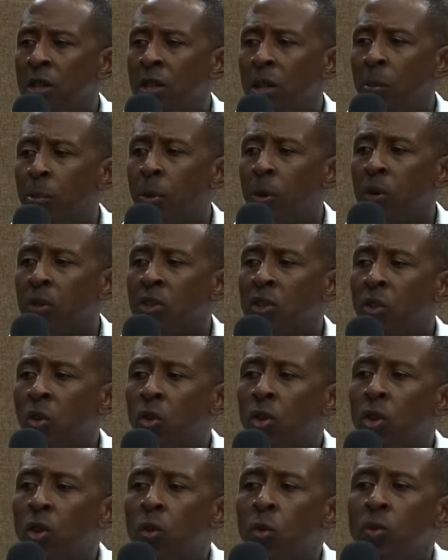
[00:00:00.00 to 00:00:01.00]
person
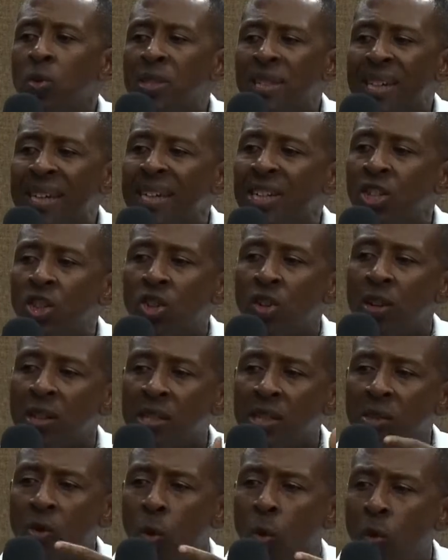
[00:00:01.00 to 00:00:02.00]
could lose
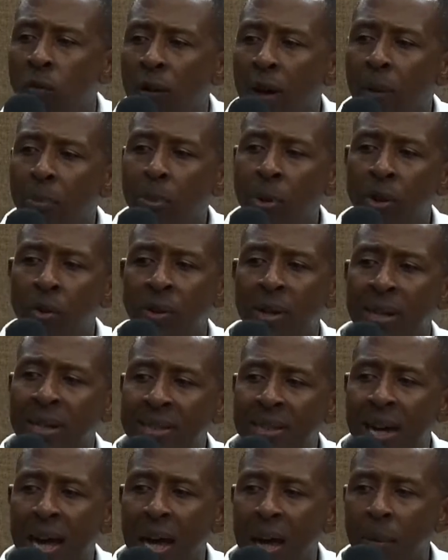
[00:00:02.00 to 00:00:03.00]
interest over a period of
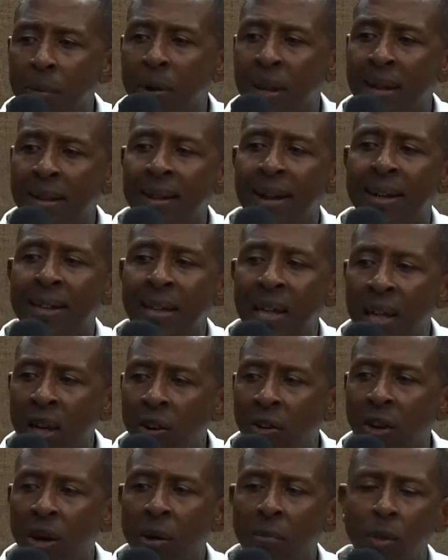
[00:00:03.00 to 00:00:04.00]
time in that
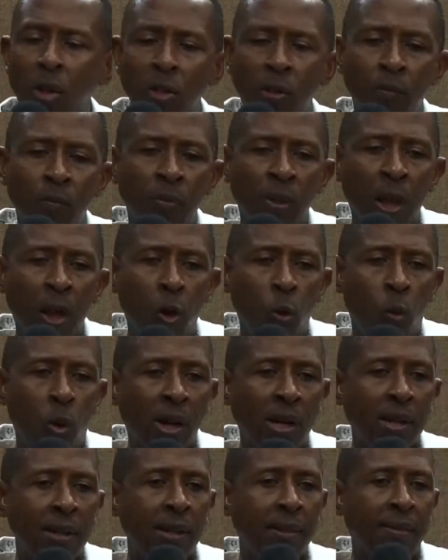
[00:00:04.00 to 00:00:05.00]
area. But
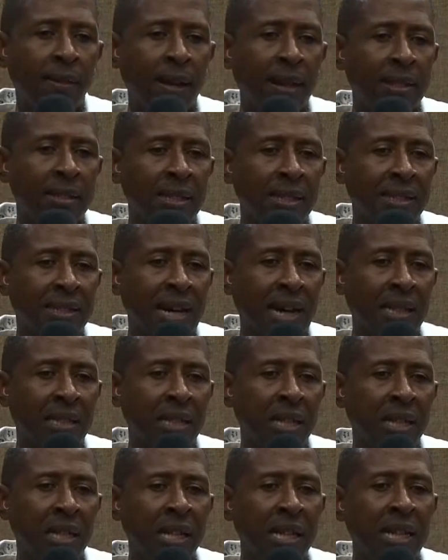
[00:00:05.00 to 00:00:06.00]
one of the things is that
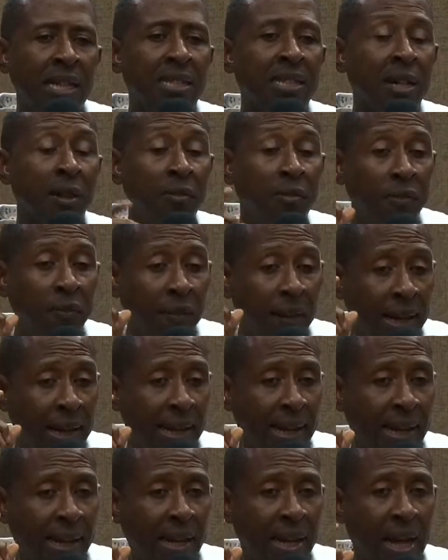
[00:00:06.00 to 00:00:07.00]
it's a
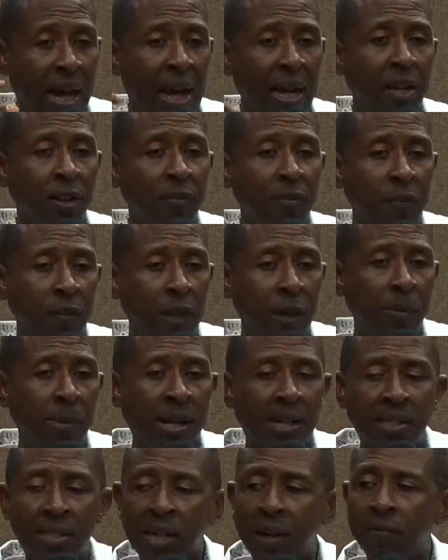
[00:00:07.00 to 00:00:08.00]
feeling, and the
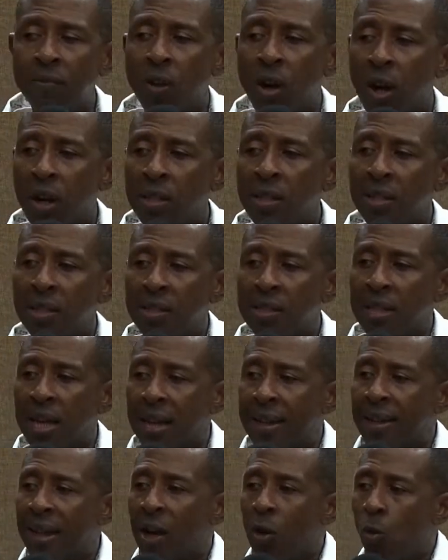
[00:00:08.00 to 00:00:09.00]
females have to
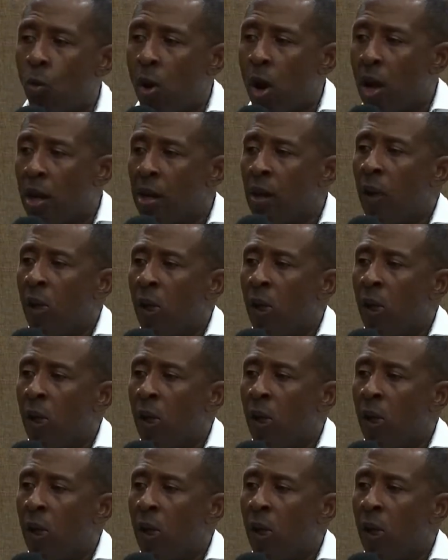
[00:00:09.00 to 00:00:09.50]
understand that one.